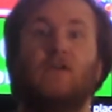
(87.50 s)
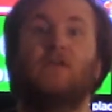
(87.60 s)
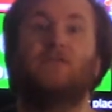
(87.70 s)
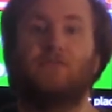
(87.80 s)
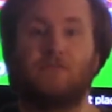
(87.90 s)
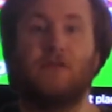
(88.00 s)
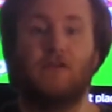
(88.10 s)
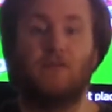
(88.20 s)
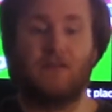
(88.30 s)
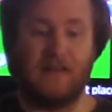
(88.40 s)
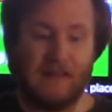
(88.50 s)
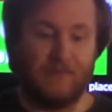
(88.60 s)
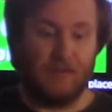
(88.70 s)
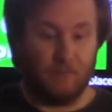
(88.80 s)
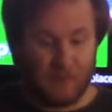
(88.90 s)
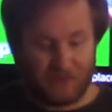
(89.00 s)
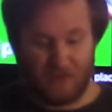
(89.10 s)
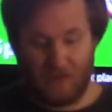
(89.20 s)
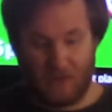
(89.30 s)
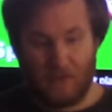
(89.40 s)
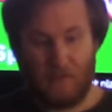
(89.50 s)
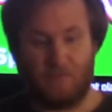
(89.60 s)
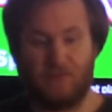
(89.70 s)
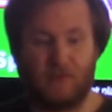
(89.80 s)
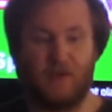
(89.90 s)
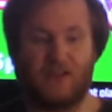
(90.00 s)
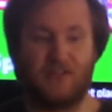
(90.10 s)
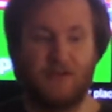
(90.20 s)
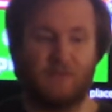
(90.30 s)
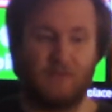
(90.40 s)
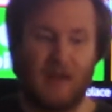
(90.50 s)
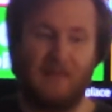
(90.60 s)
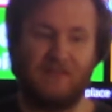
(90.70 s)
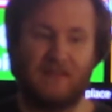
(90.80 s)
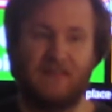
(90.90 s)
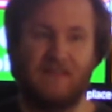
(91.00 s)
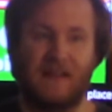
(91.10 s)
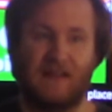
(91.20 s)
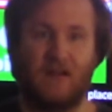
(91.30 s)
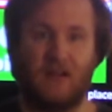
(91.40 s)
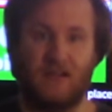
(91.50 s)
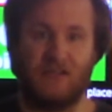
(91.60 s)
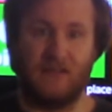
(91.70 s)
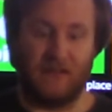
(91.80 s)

the road, even with the progression of graphics and technology.